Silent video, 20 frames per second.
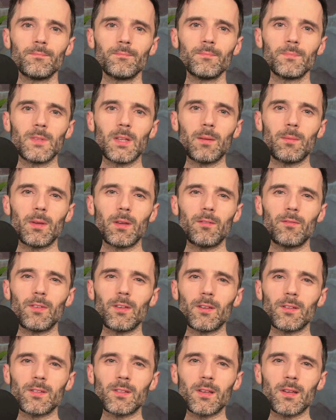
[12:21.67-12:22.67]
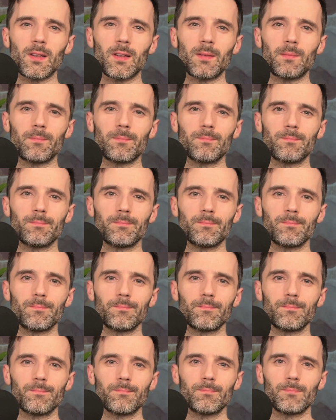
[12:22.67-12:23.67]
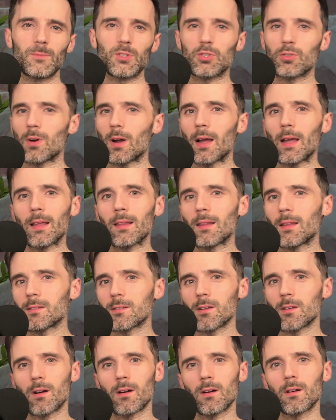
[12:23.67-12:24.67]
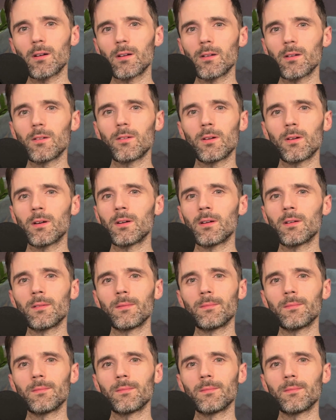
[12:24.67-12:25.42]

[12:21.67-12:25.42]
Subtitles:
Maybe it feels like I'm trying less hard, or